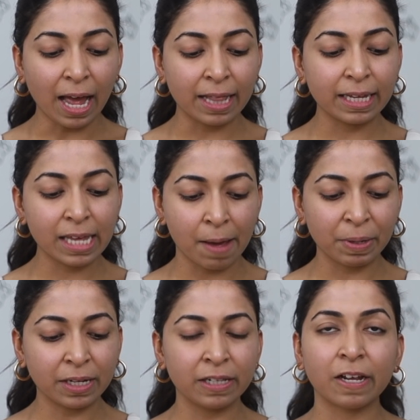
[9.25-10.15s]
and the
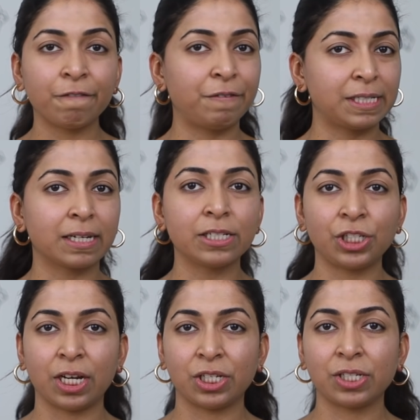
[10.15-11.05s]
chemical and physical
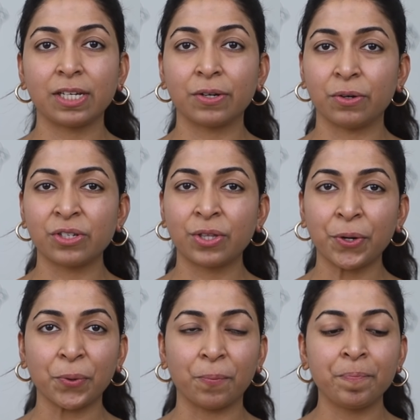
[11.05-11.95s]
changes it goes
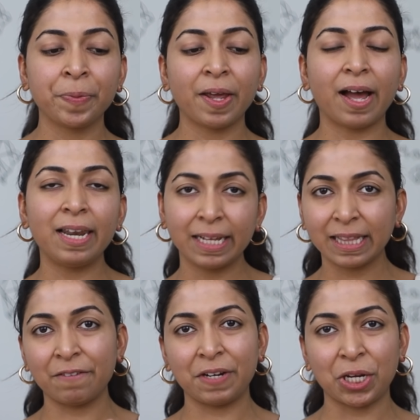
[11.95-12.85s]
through. I'll link
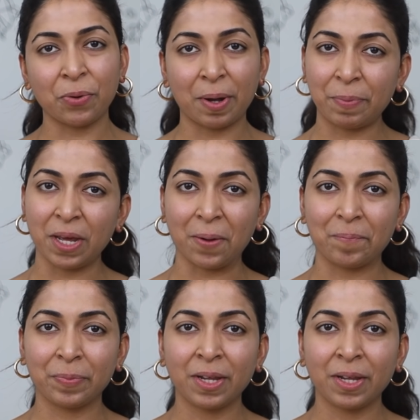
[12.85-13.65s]
that video up here.